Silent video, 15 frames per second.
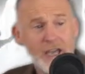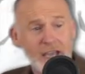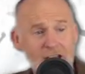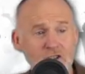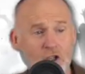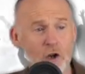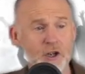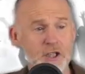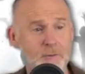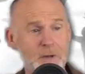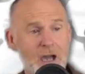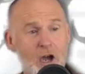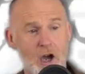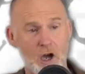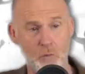It's always
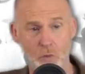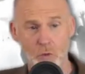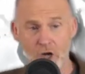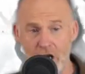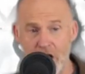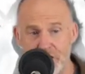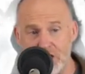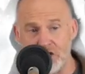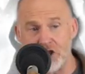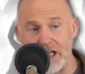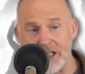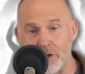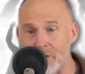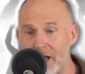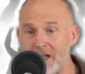about, and we're the
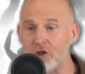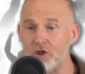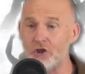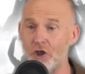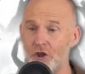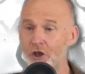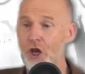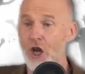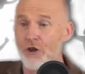generation